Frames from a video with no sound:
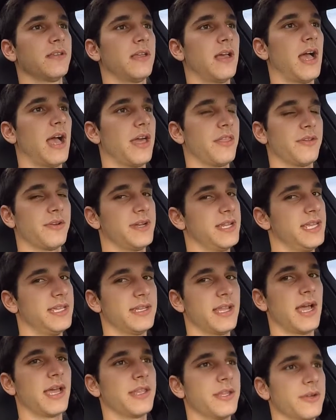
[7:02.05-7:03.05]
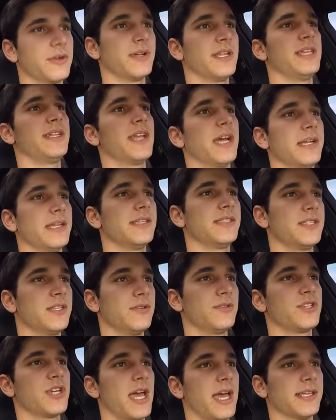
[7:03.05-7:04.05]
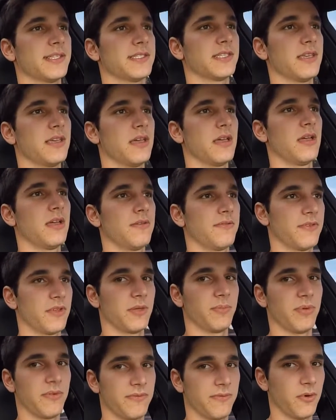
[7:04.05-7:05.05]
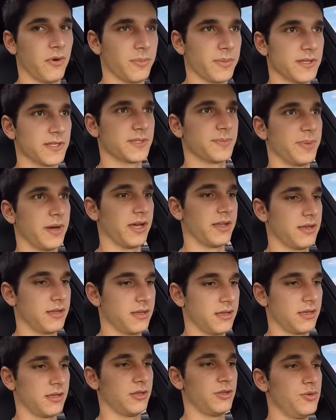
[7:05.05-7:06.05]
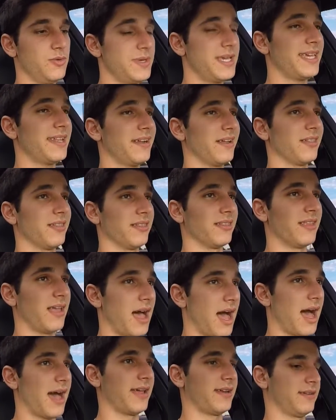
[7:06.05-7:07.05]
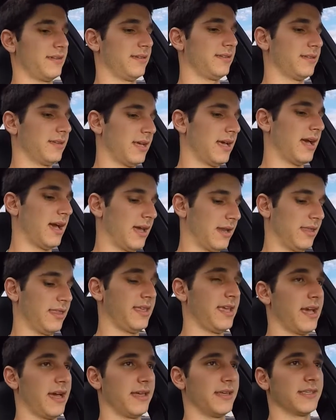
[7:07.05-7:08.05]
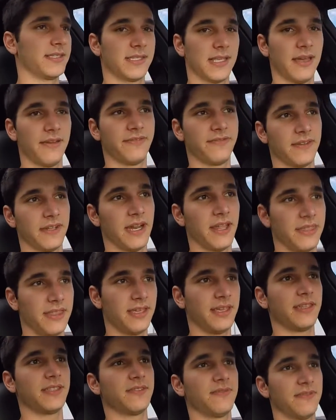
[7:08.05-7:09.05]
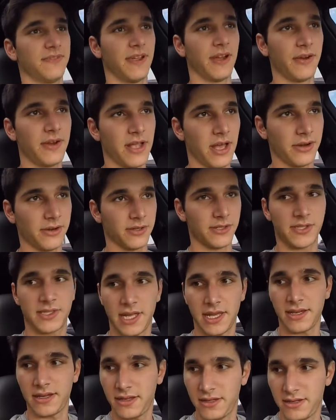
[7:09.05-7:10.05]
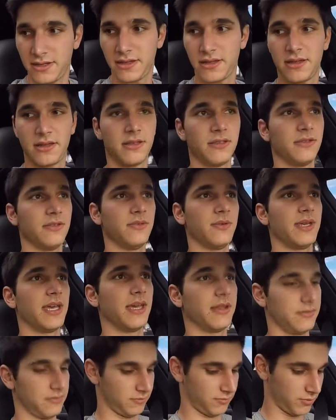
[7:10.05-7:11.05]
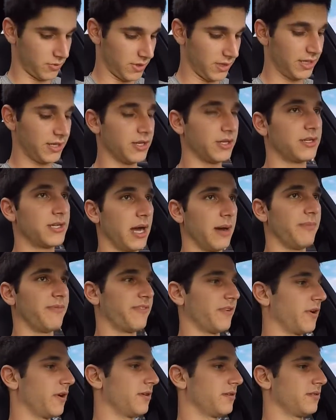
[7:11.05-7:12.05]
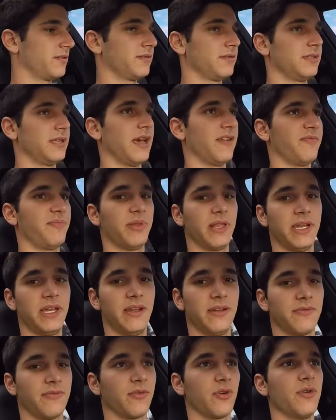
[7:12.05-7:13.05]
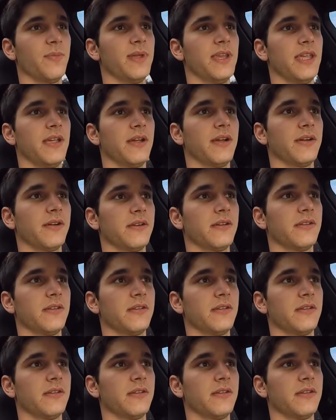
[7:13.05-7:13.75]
either an E90 or an E92 chassis for the performance, but you get a lot out of the ISF, and I think it's very understated. You get really good comfort, you have plenty of room in here,